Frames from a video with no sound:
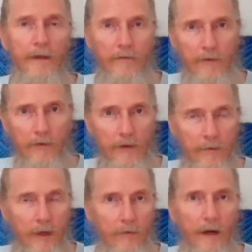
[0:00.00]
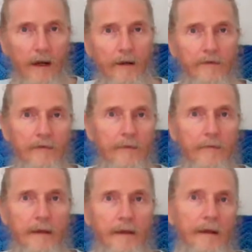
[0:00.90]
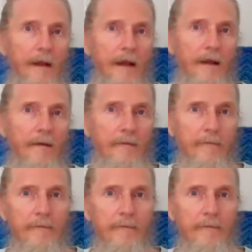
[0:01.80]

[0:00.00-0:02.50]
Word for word: You're going by ranks. And,